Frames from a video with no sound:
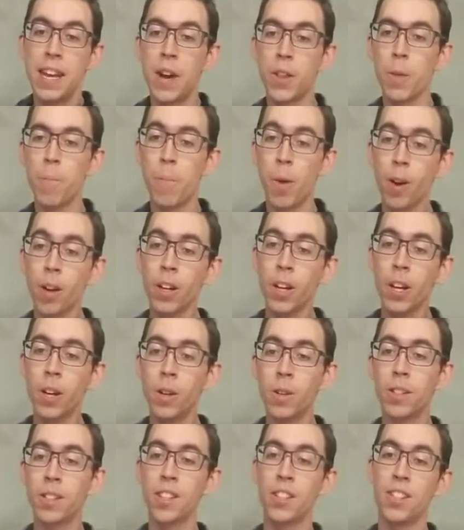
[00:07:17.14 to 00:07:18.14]
Now, the
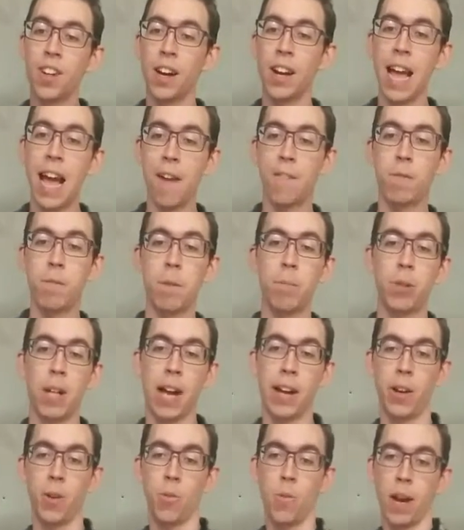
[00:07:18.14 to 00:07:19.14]
barcode does not have to be
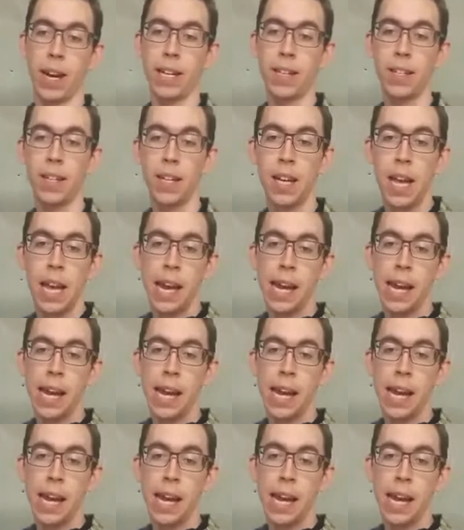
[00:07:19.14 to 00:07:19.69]
black and white.